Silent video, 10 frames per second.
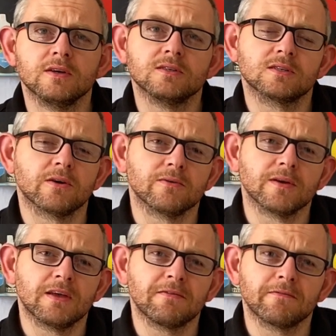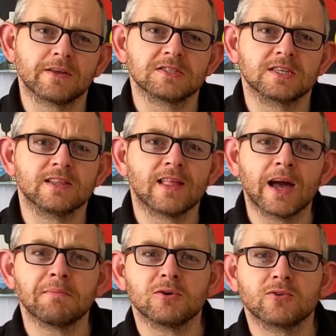So if you fancy
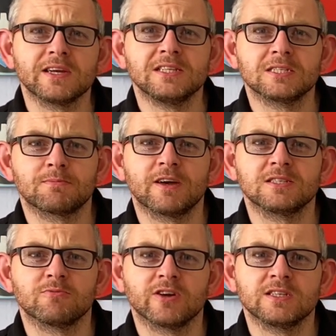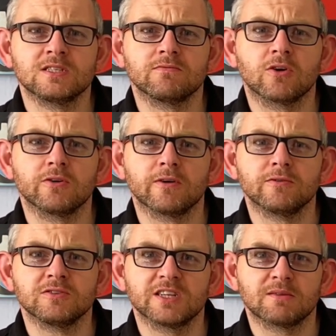lime green Space Marines, you've got your
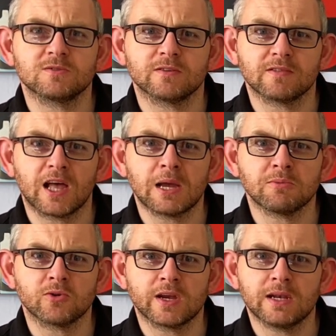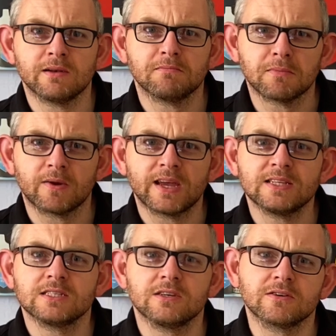own chapter of lime green
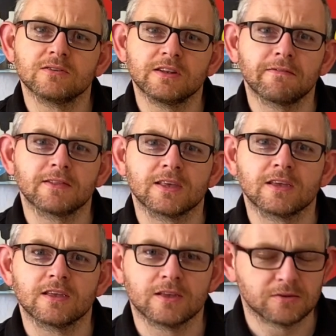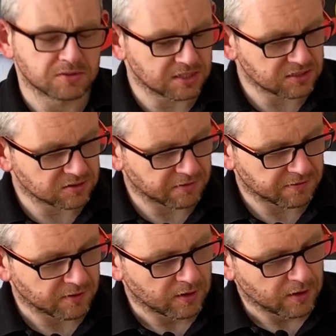Marines, you could definitely use this stuff.
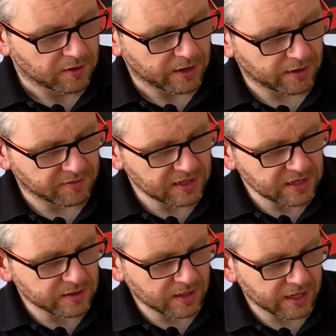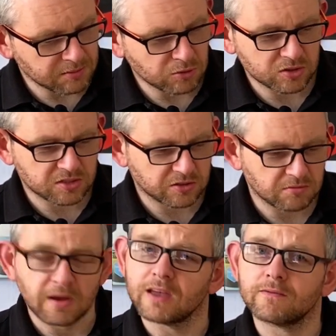The eagle-eyed amongst you
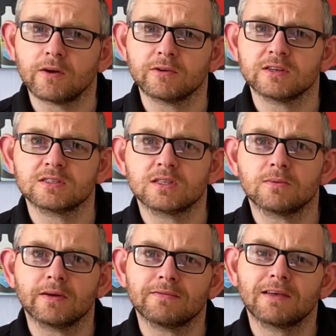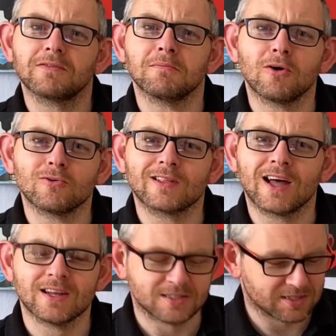may have noticed that we've left the mould
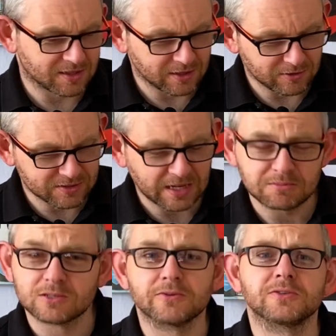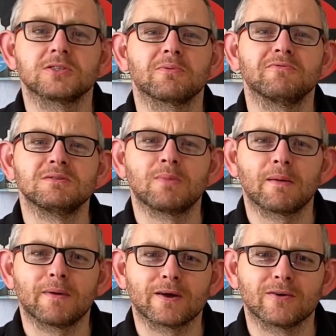lines and the little tabs across the top of his
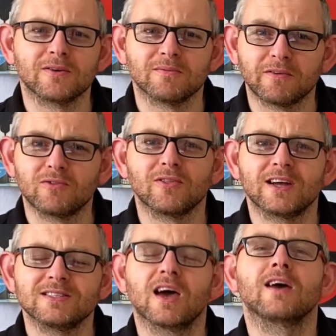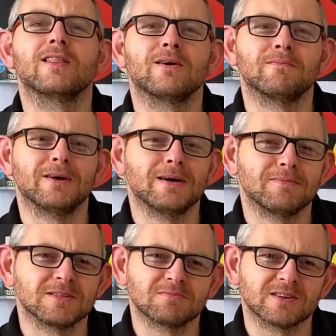backpack on, and we've done that entirely on
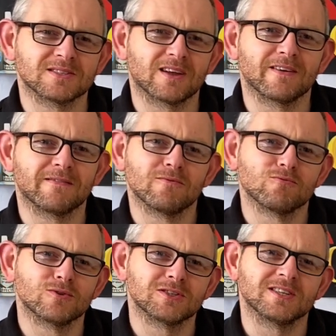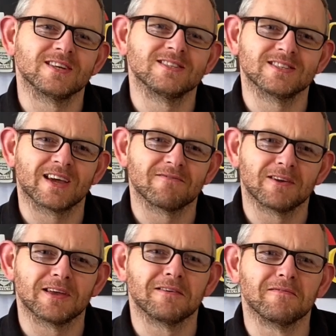purpose because I rushed it to get
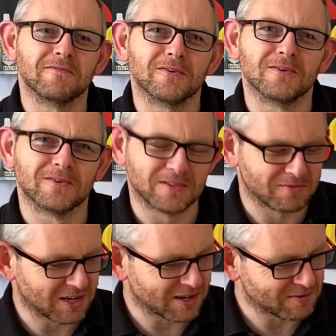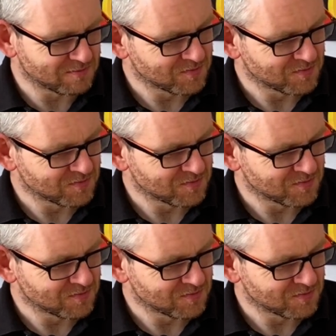ready for the video.